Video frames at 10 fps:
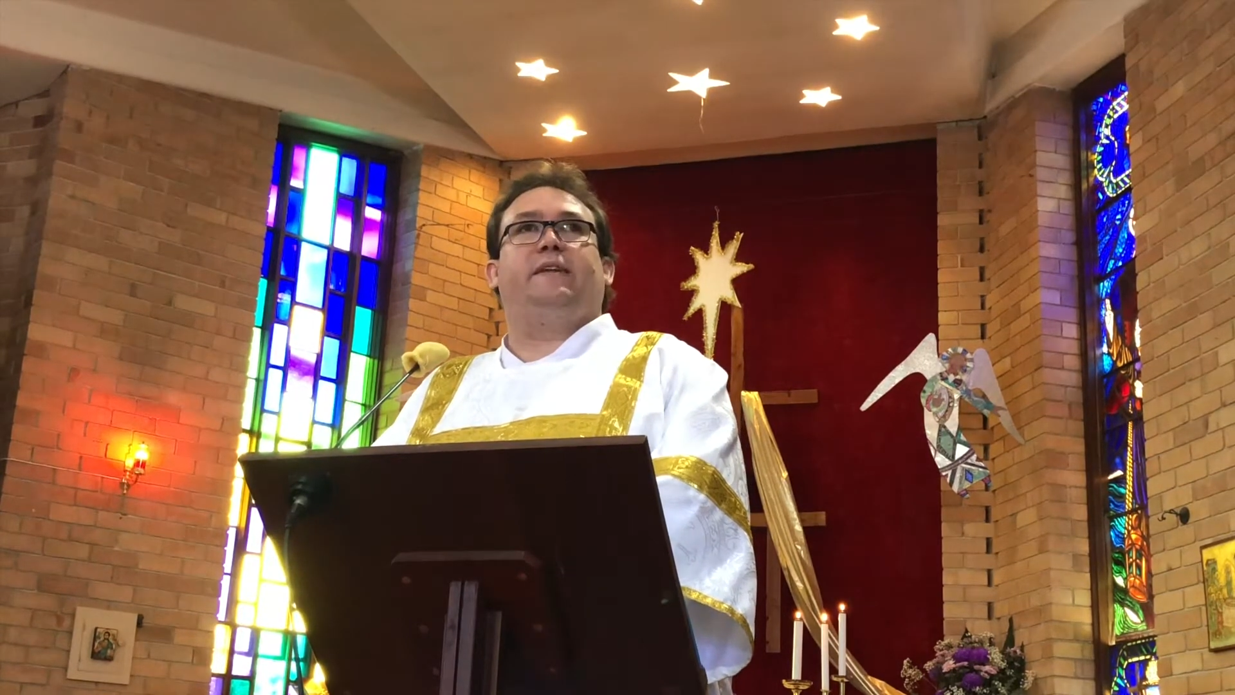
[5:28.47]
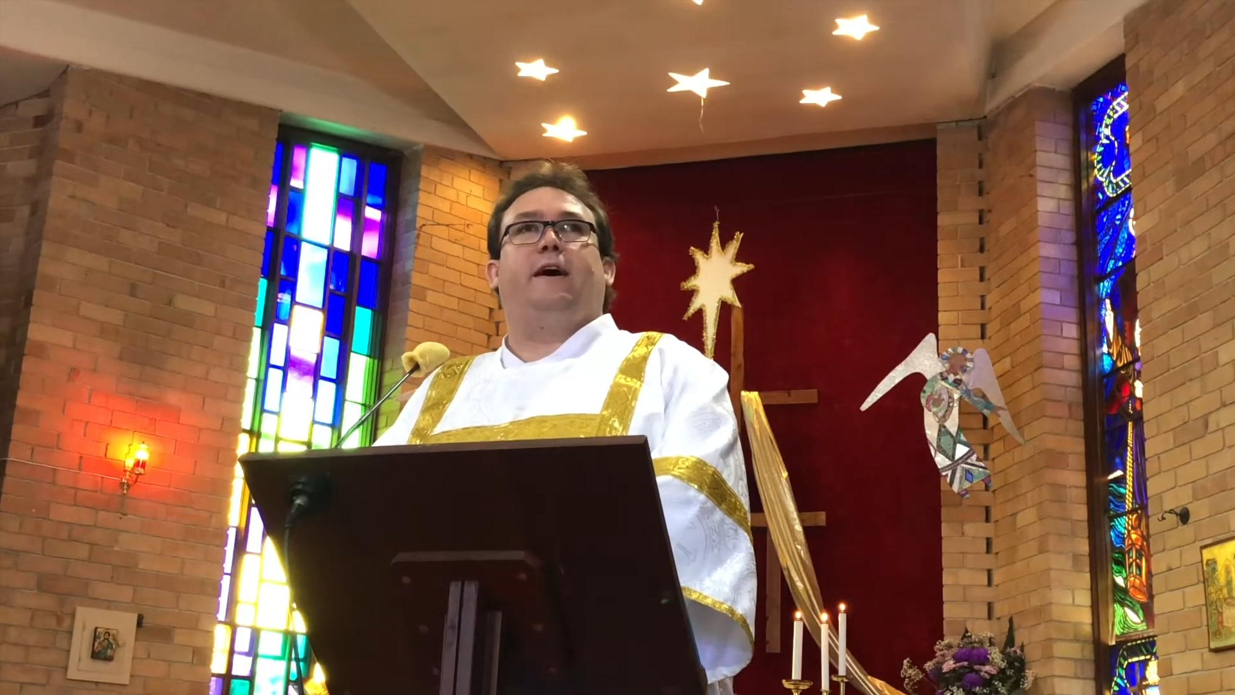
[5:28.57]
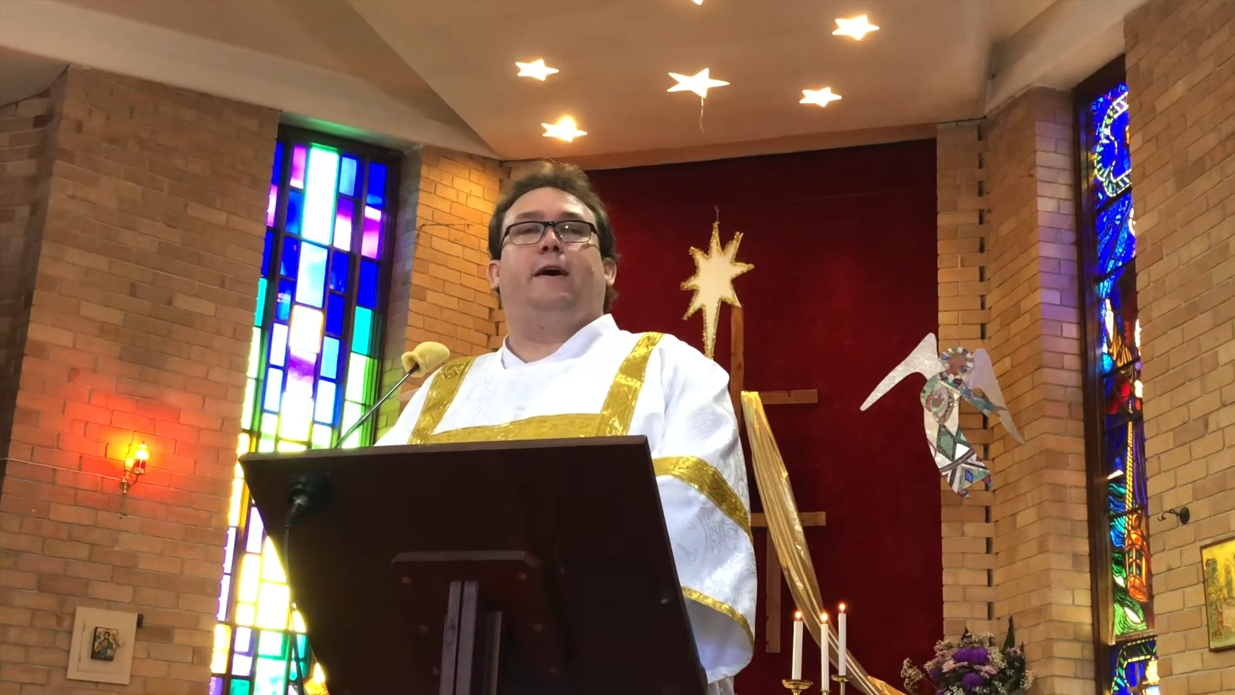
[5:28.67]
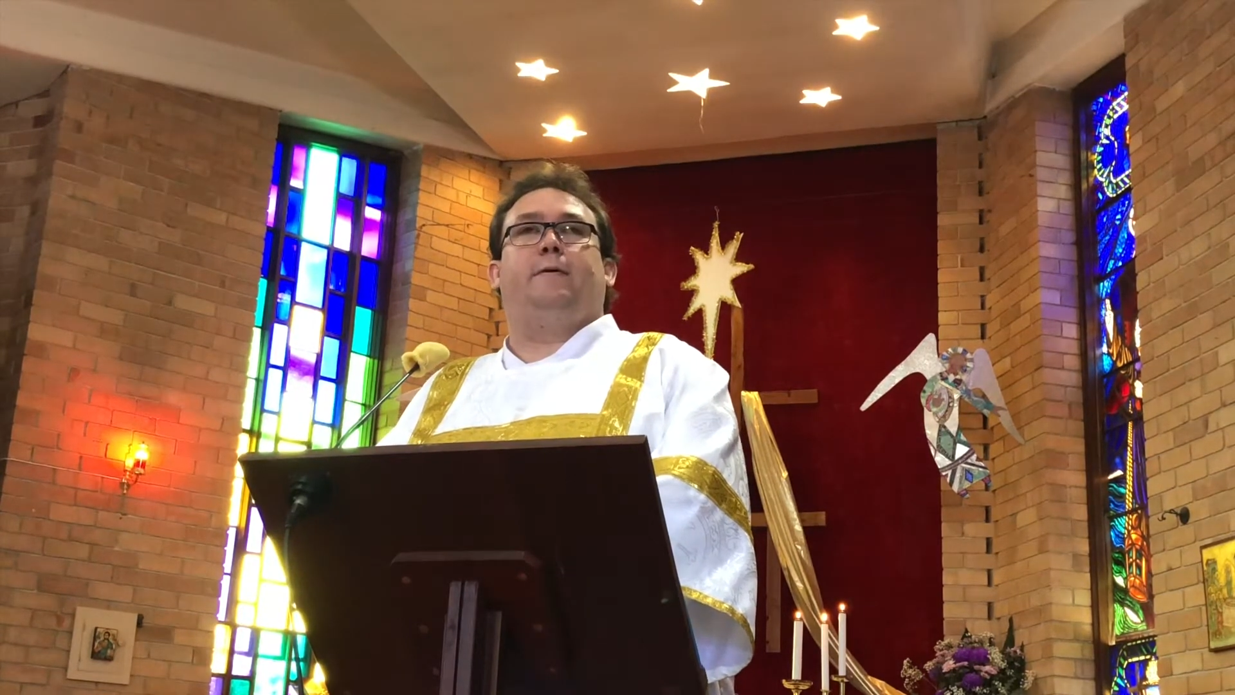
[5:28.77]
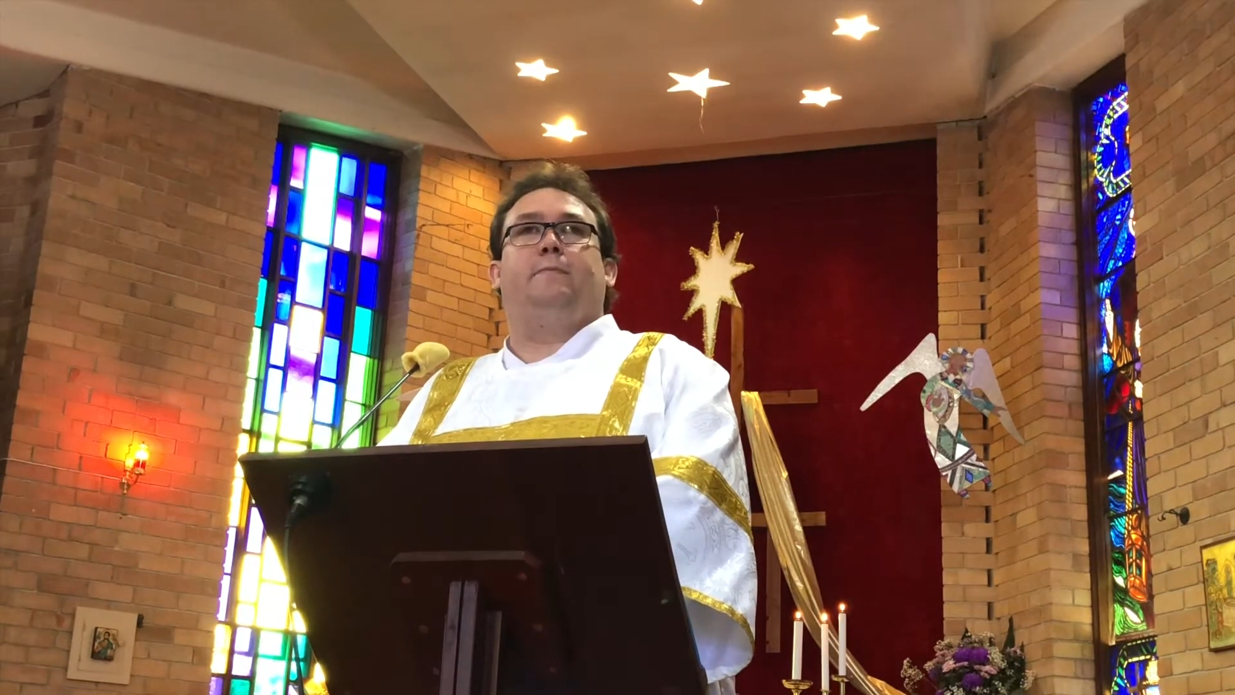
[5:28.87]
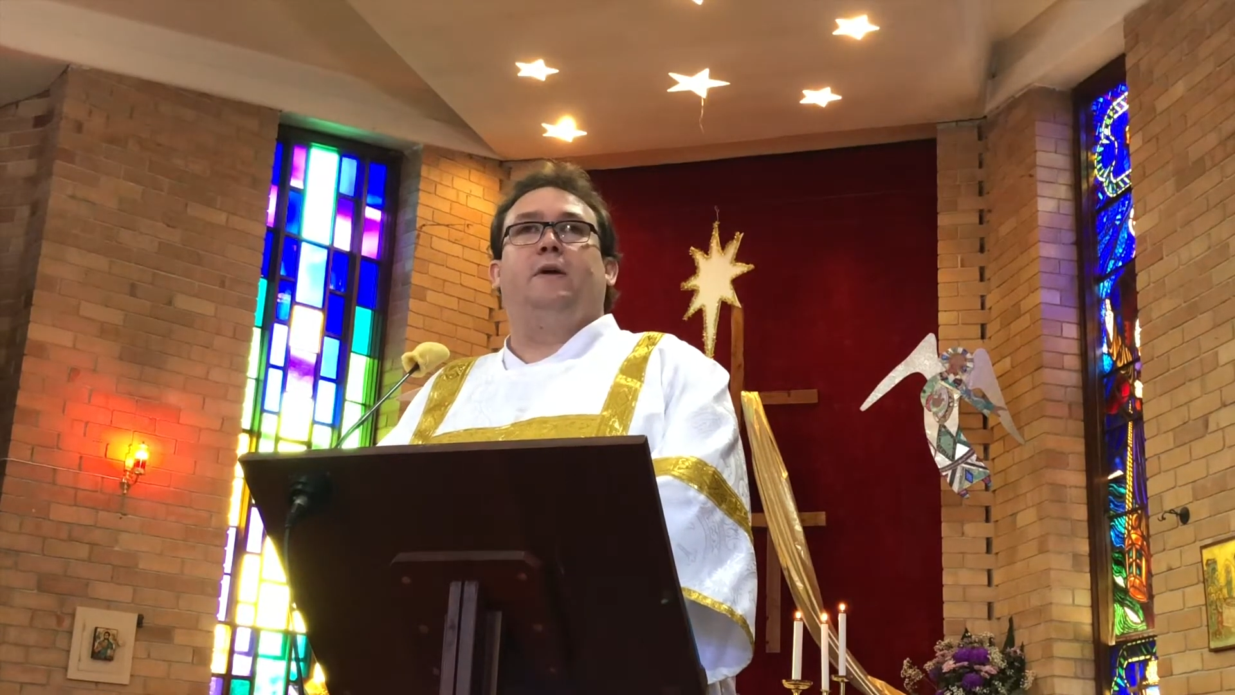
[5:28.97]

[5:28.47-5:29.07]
um,